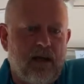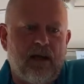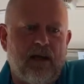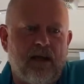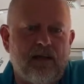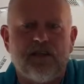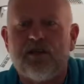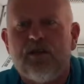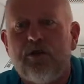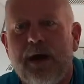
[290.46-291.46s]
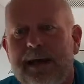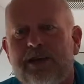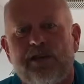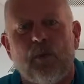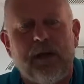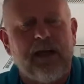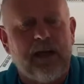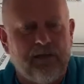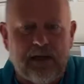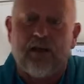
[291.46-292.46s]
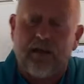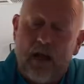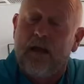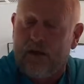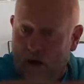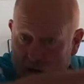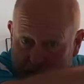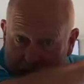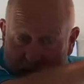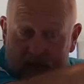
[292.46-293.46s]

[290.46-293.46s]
in this new age that we are living in. Coughing into